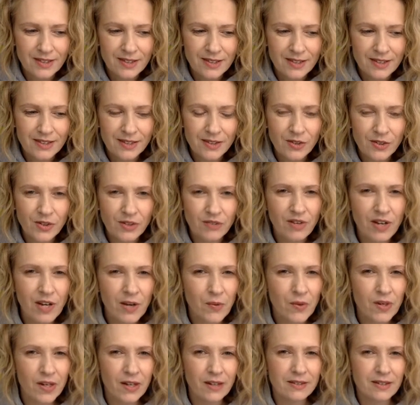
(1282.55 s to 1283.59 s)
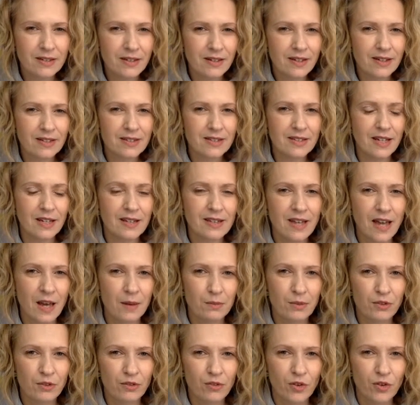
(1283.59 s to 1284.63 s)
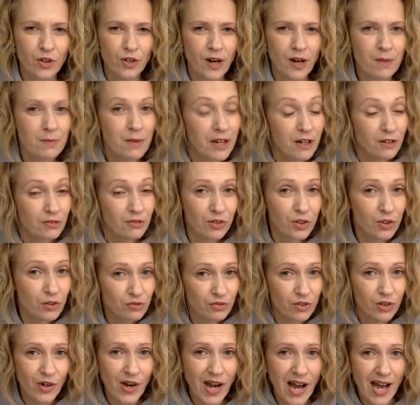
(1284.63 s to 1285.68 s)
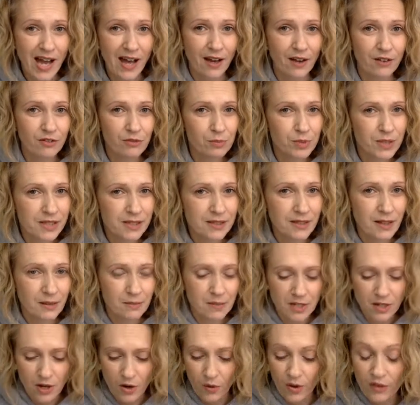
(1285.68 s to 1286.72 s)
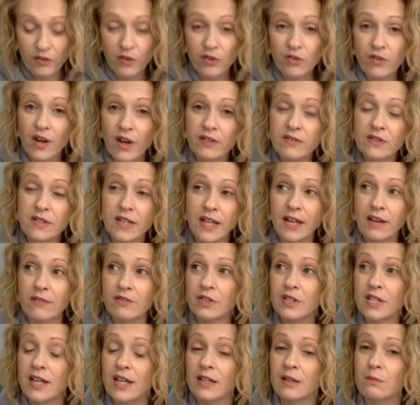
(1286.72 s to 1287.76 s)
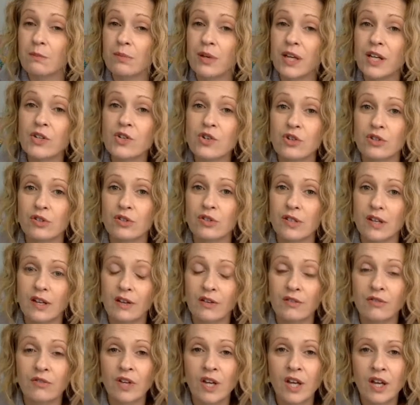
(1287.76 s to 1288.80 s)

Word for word: So if anyone out there has done that before, I bet a few of you have, please let me know if you've ever, like, ever taken pictures of